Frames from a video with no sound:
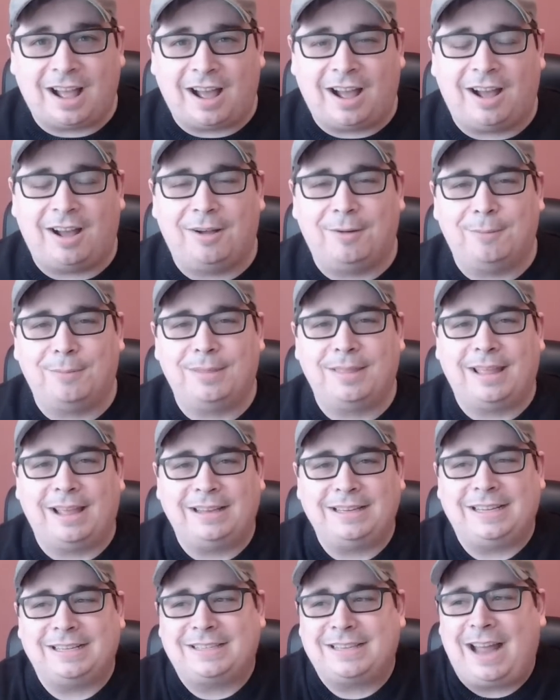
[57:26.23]
um,
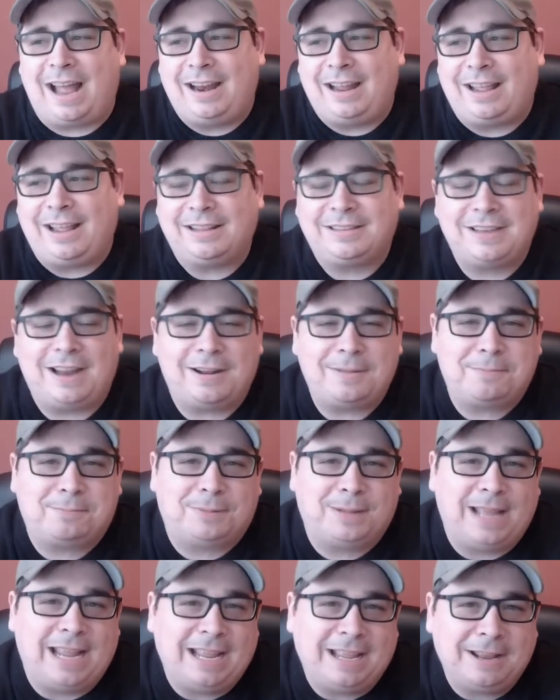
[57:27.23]
it's not a it's not a
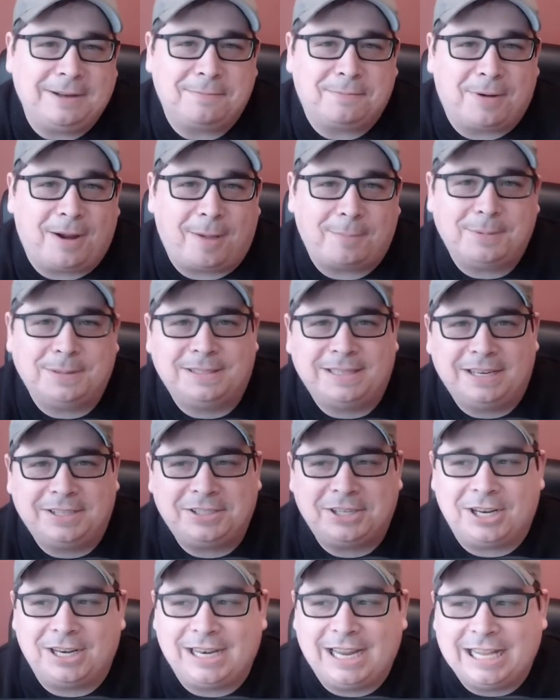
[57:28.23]
blanket
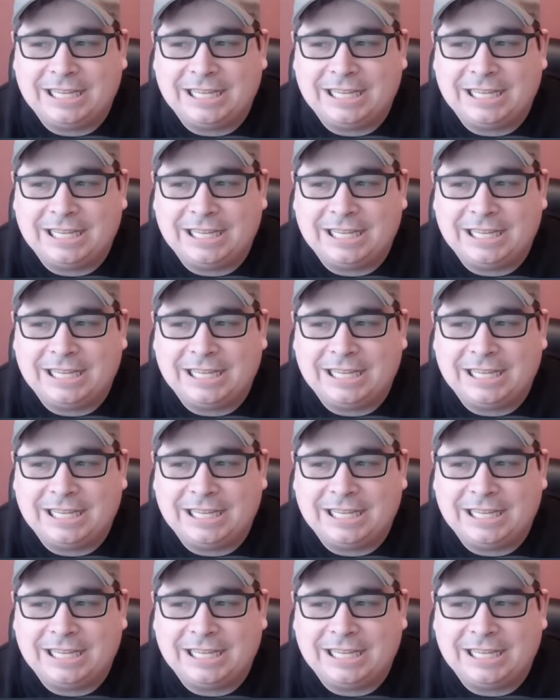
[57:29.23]
proposition.